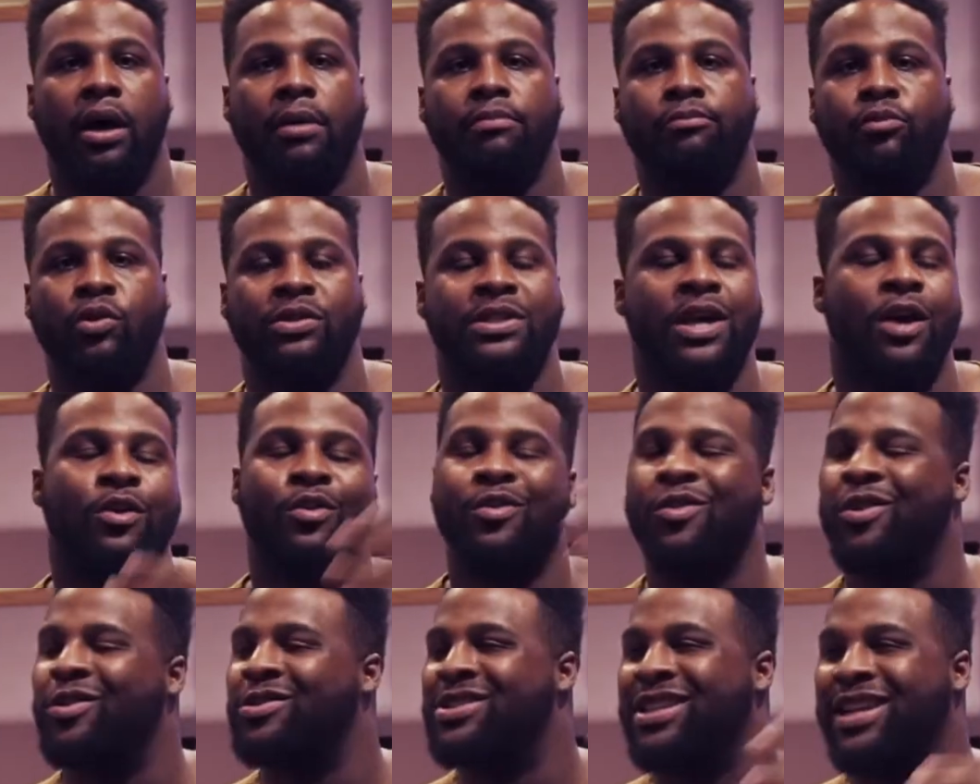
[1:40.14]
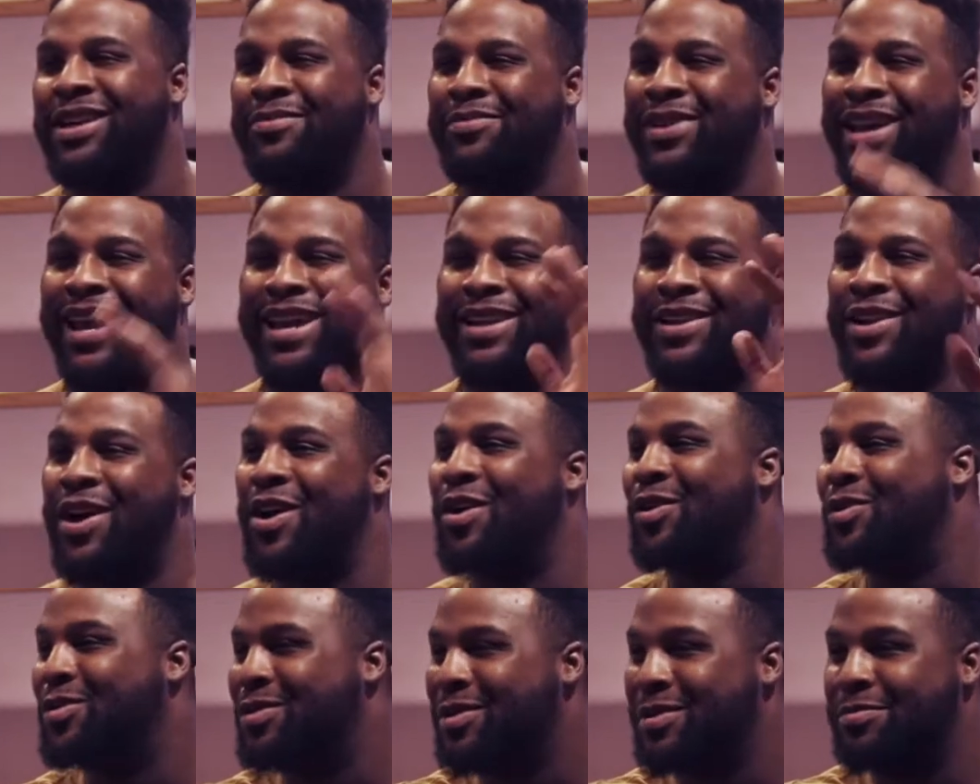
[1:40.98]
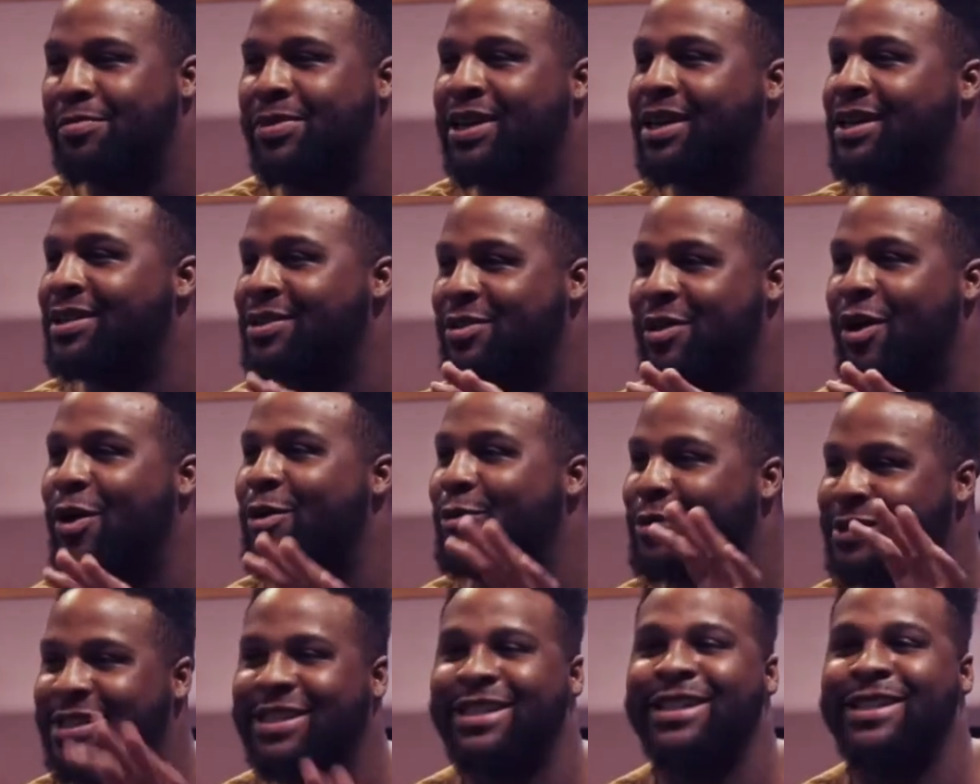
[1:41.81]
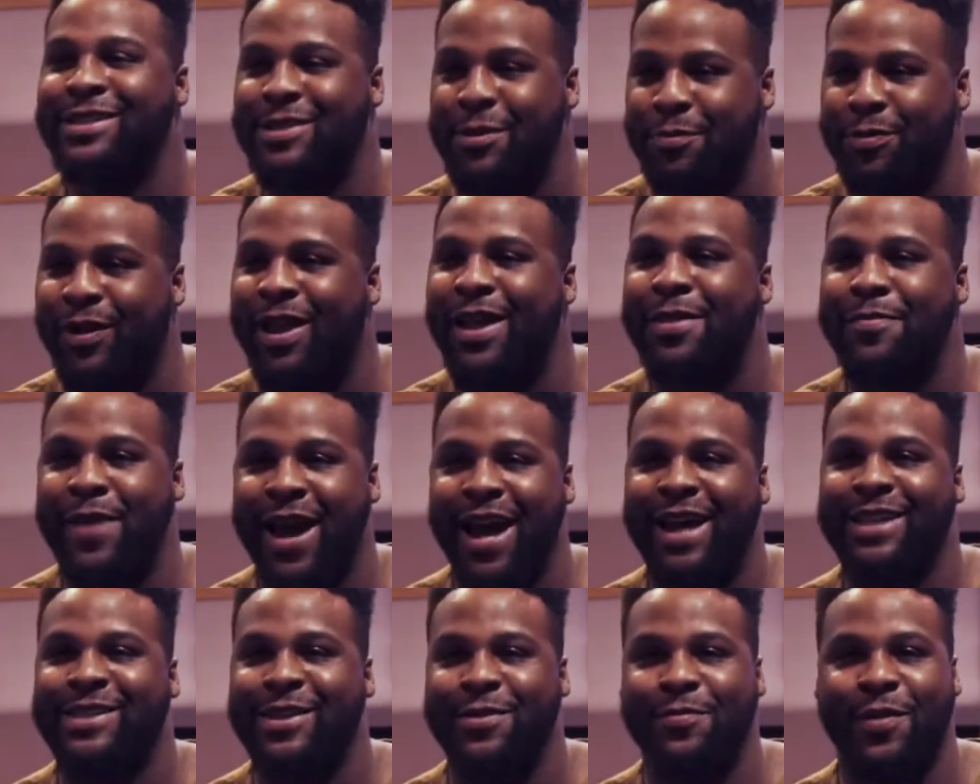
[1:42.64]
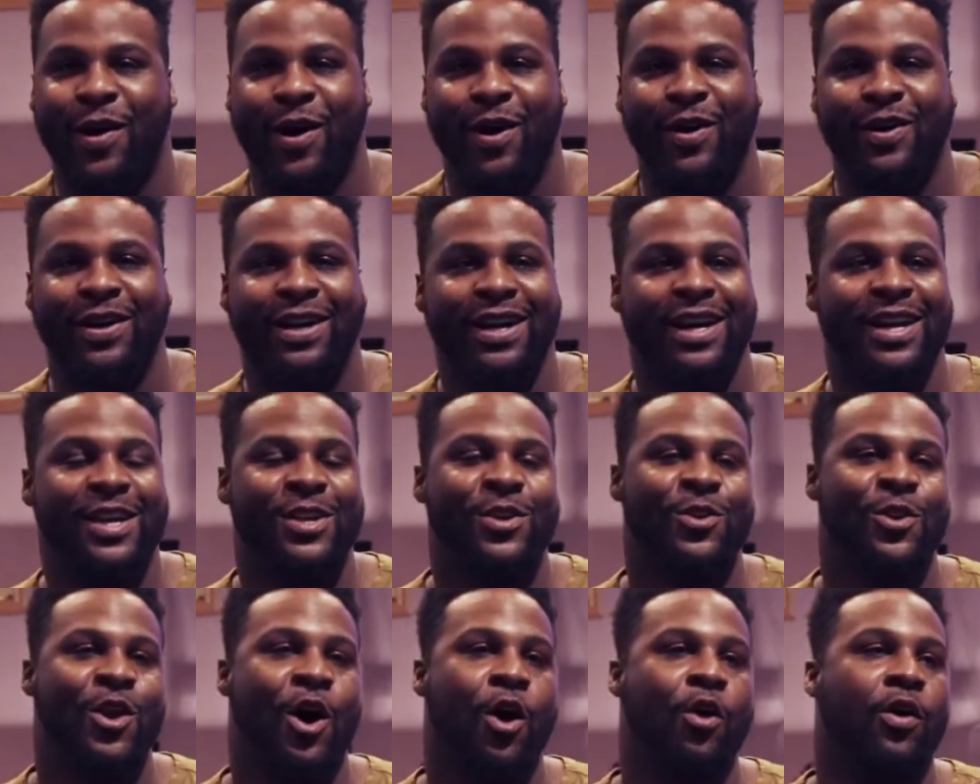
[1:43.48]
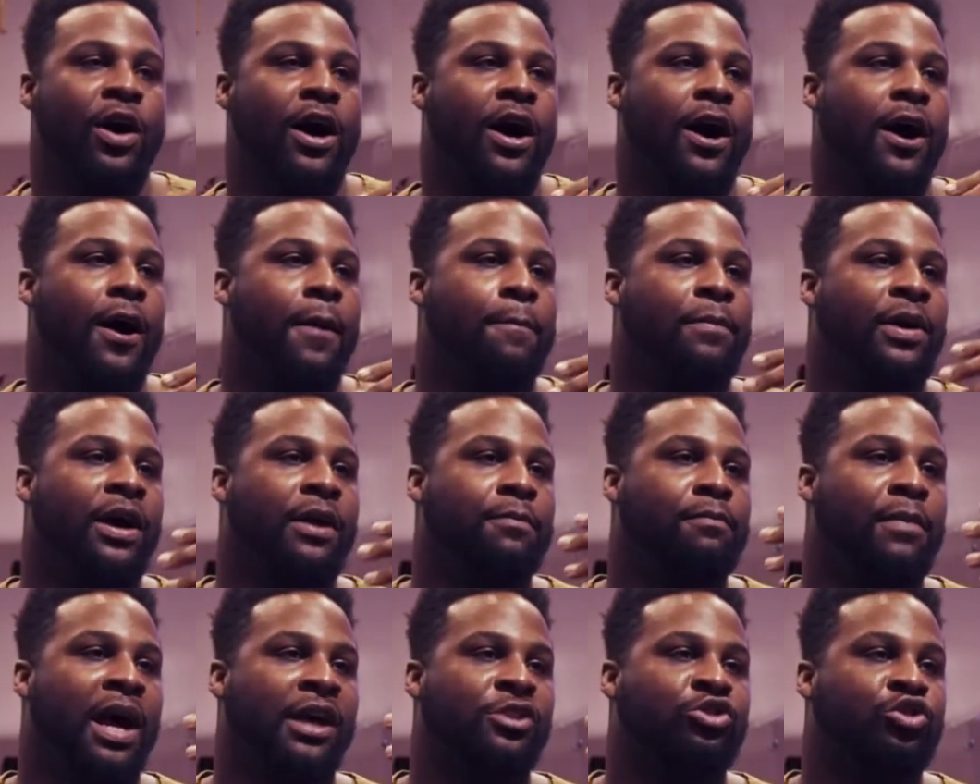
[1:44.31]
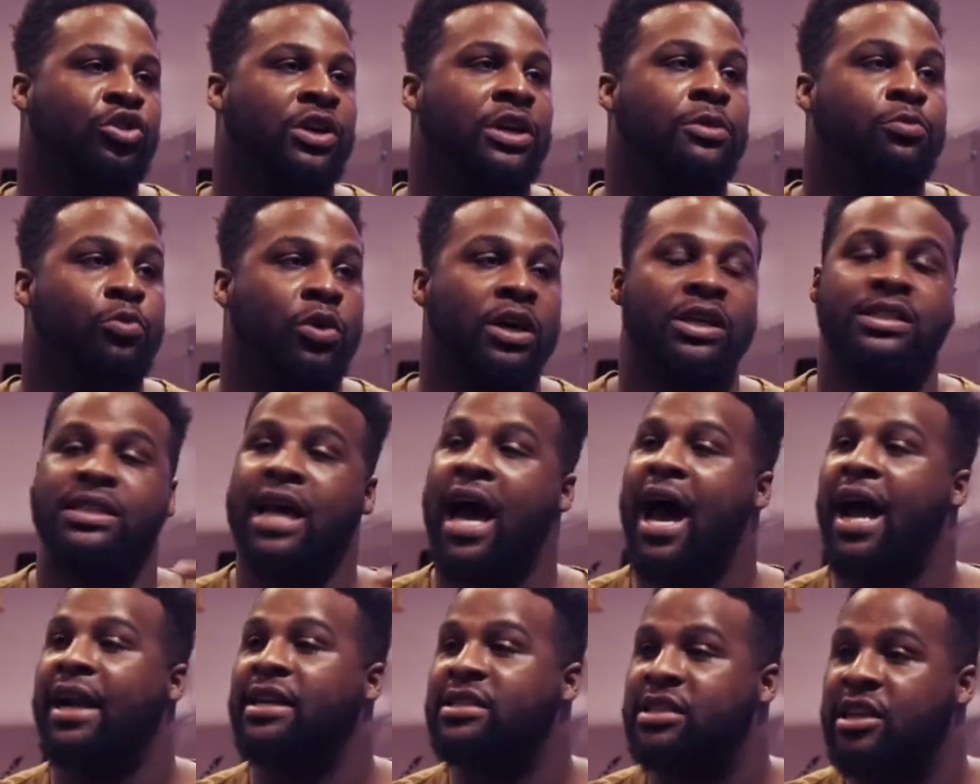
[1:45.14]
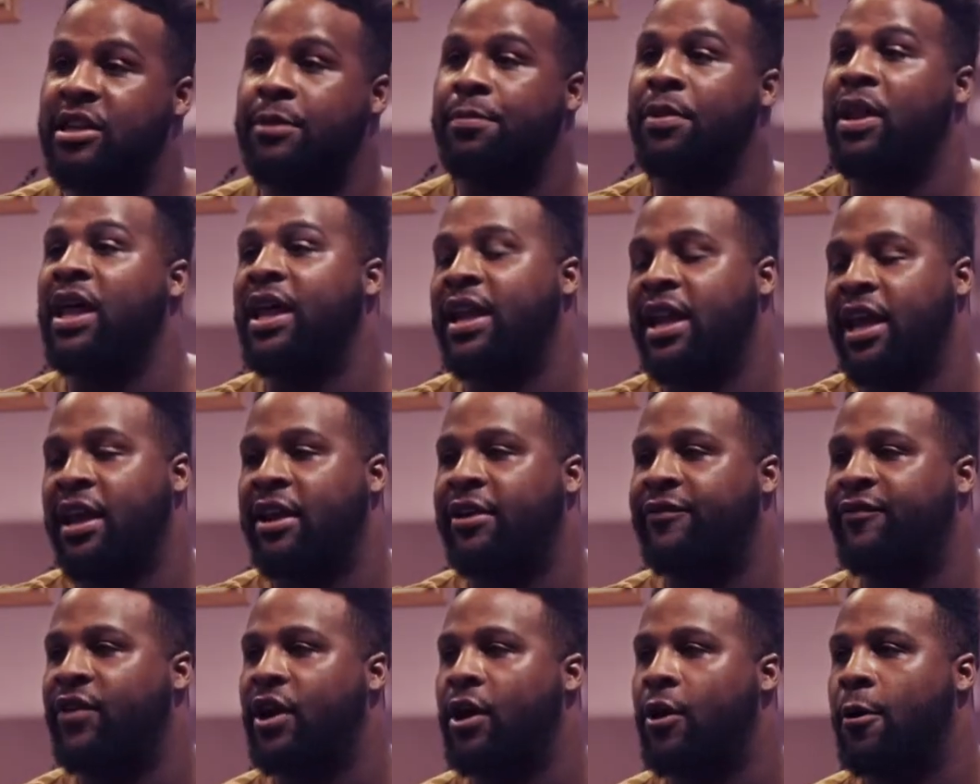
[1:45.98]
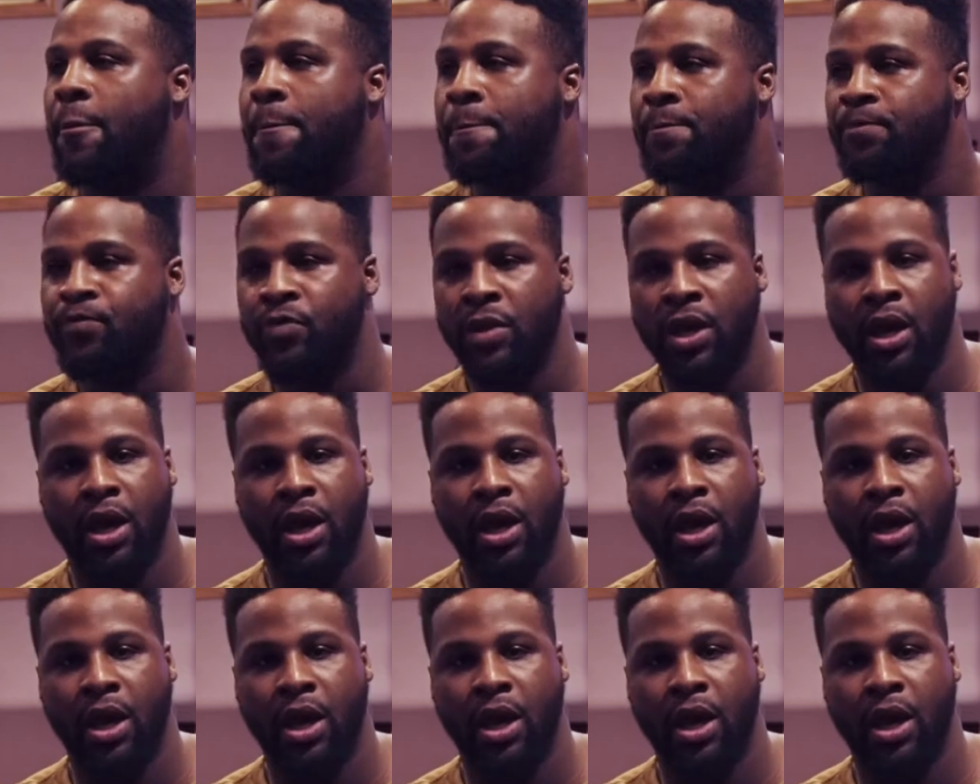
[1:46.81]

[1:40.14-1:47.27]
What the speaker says: Was I going to go to the NBA? No. But, you know, it was good to play basketball, you know. But my dream was, honestly, to play in the NFL.